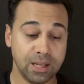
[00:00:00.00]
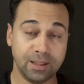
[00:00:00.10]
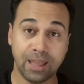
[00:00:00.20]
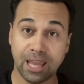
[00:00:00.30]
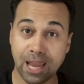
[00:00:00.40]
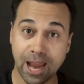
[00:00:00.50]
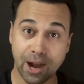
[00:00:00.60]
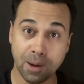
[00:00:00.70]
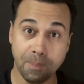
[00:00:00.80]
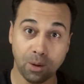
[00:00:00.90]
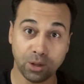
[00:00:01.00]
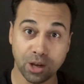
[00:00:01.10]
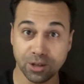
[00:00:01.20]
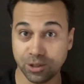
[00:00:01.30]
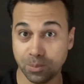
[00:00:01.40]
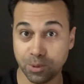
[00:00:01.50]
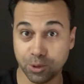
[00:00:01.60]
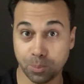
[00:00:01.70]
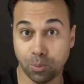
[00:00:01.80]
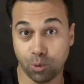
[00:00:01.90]
They care about customer
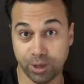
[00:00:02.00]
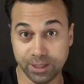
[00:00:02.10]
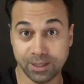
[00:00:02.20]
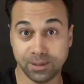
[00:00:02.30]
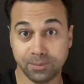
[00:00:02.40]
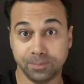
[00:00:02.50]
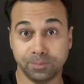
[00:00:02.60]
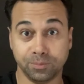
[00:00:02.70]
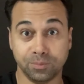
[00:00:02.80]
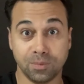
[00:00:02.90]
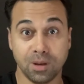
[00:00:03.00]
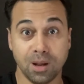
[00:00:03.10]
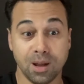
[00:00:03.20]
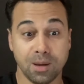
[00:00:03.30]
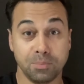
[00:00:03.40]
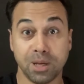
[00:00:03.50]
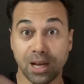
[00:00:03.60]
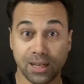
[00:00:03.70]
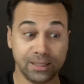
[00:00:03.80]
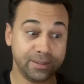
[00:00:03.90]
support
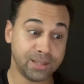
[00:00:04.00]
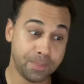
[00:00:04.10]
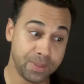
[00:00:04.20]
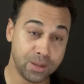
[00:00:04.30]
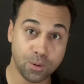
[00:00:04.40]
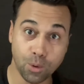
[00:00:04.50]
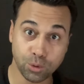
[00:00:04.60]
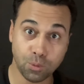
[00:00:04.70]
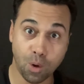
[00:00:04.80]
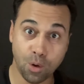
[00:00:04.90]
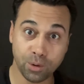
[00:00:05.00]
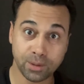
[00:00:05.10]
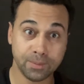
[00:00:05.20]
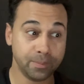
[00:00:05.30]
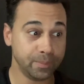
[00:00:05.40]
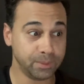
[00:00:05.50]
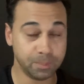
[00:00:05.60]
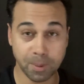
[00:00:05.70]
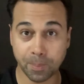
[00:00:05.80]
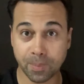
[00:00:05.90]
because if something goes wrong, the